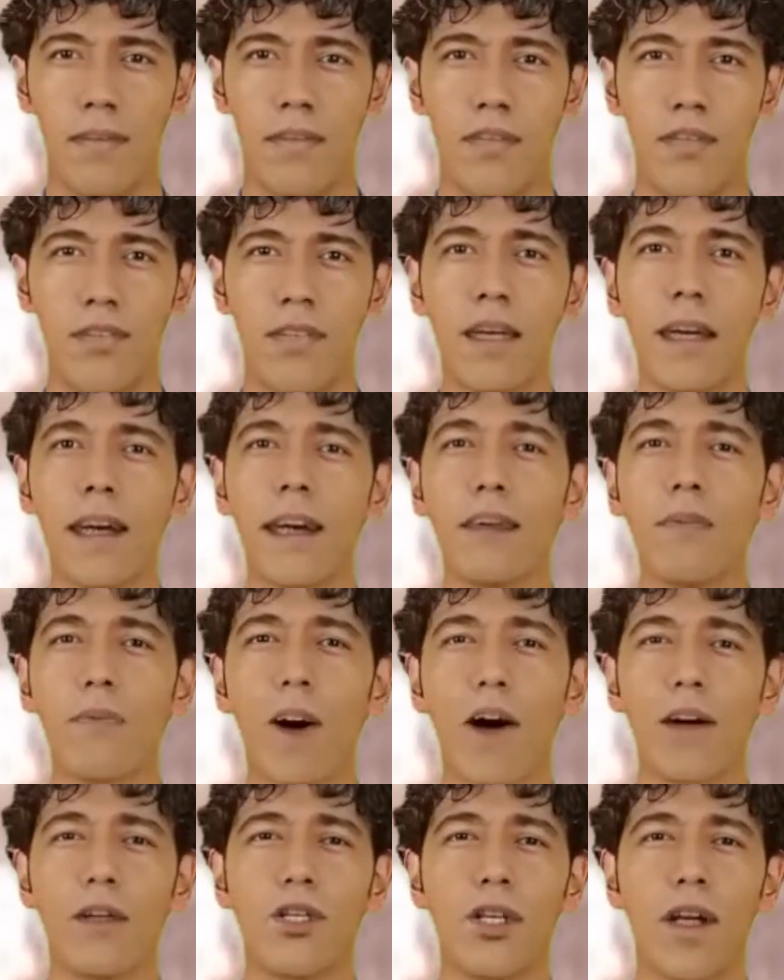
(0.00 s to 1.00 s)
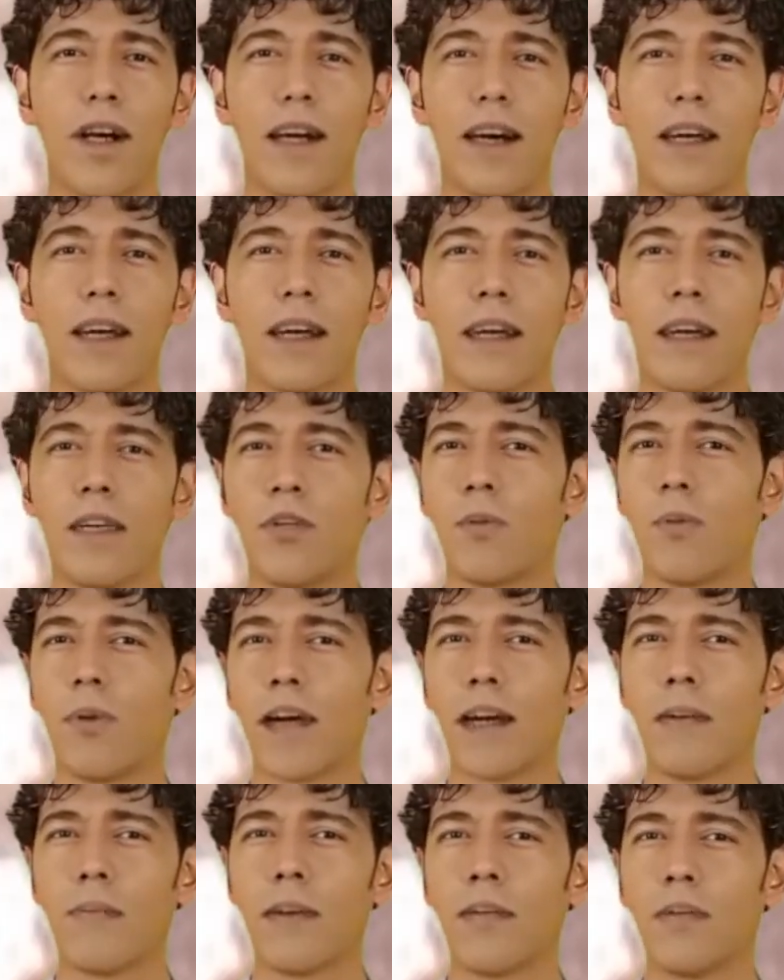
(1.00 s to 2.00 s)
Seeing raw chicken in a
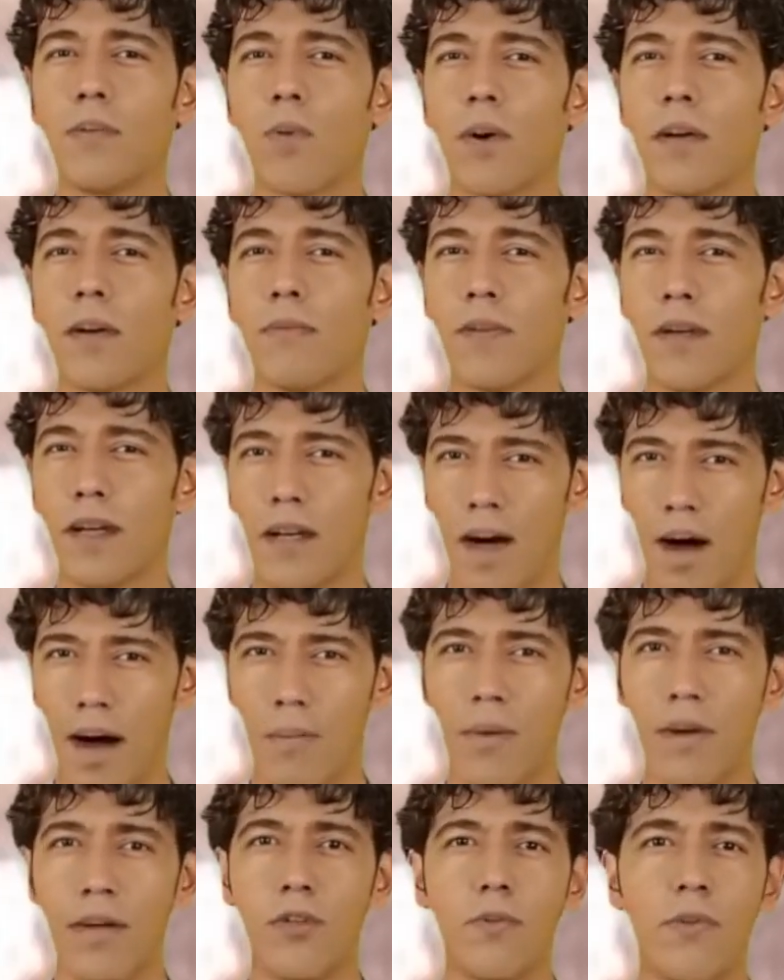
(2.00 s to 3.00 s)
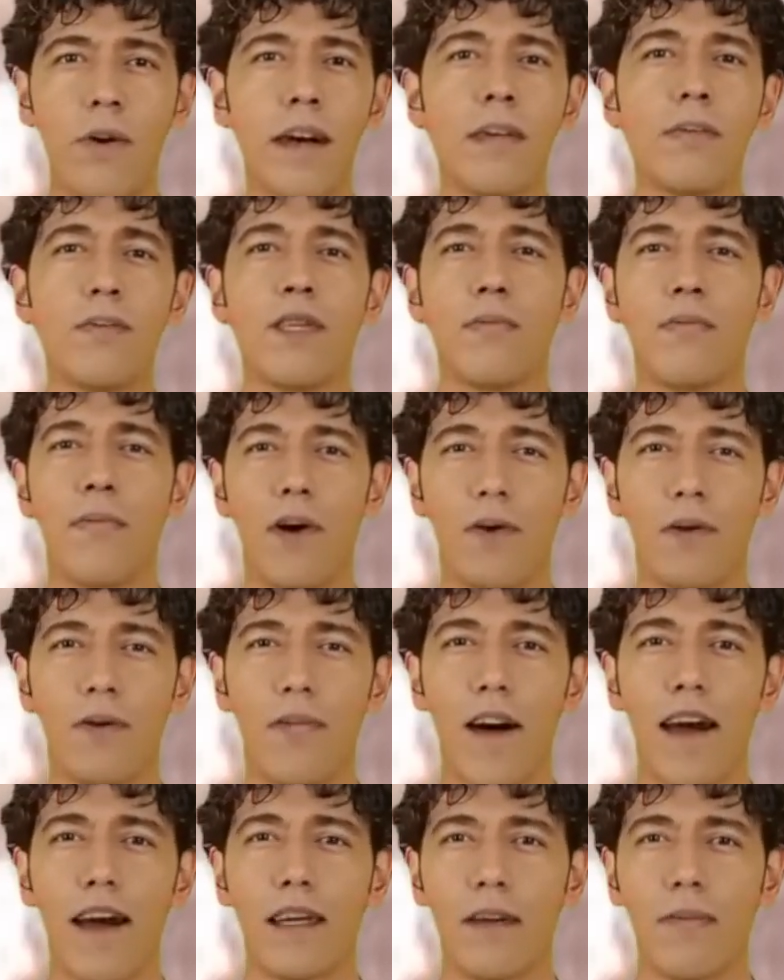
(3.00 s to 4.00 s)
dream is one of the common dreams
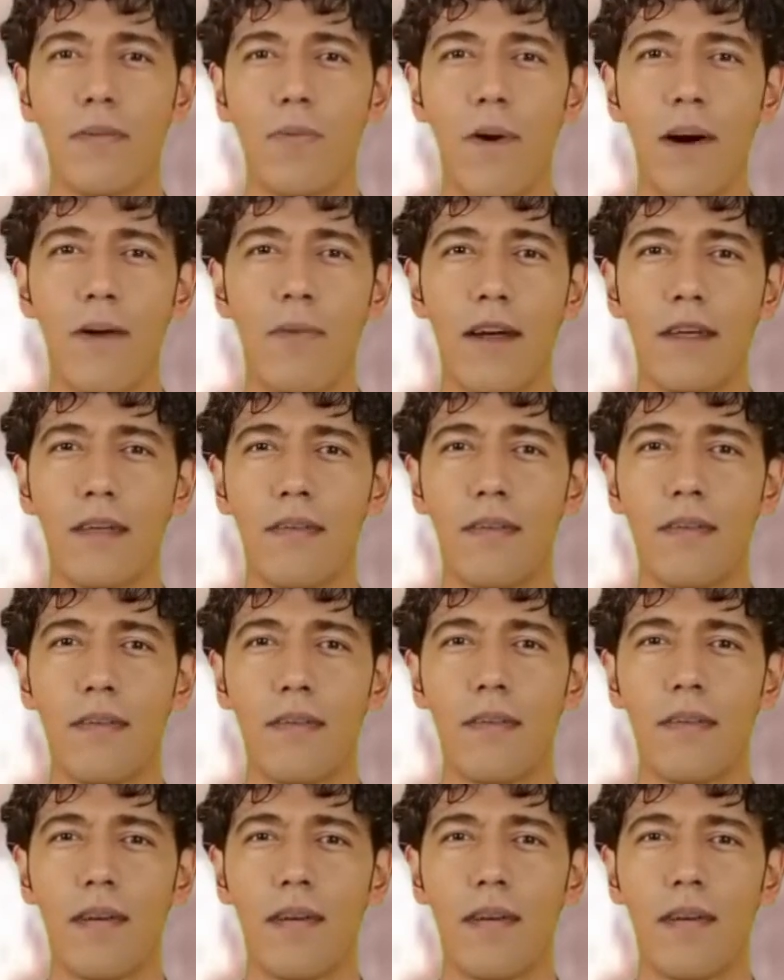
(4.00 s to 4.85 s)
among men and women,